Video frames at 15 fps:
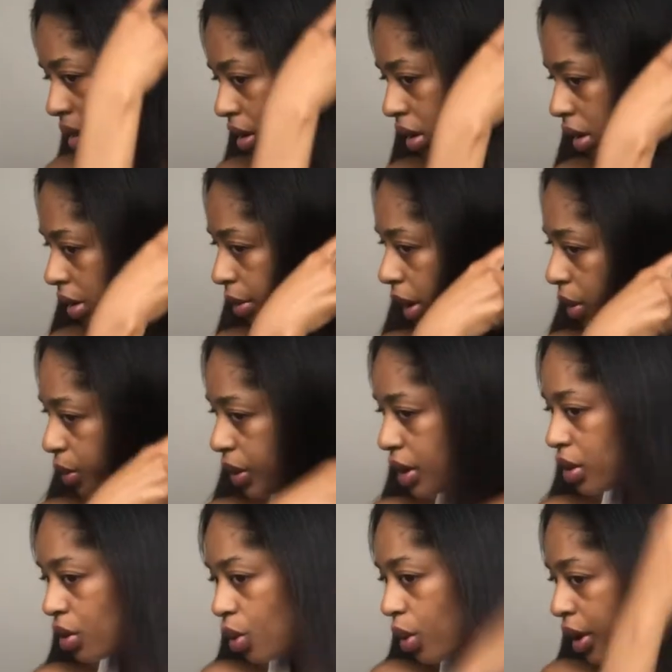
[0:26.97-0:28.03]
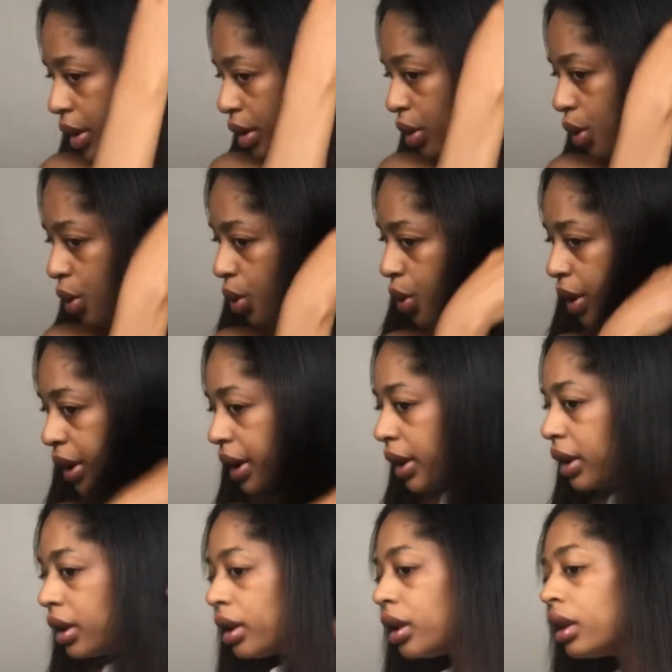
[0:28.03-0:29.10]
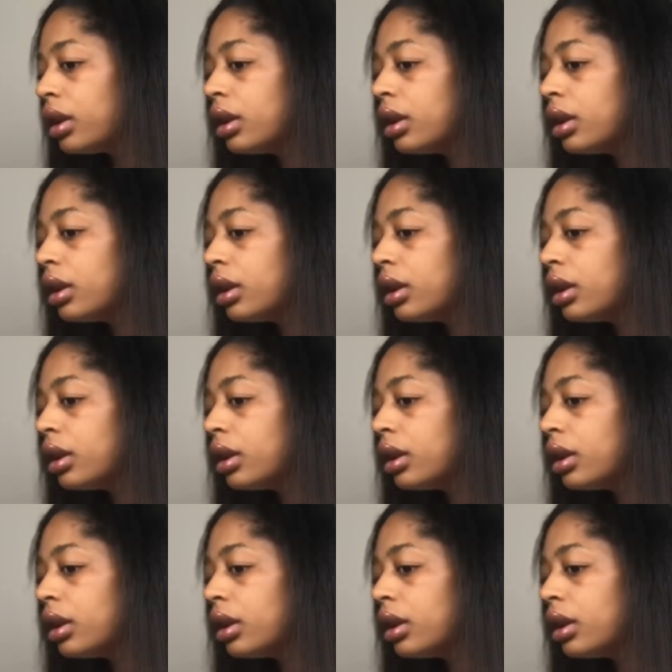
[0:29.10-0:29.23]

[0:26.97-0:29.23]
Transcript: Talk about what's going on.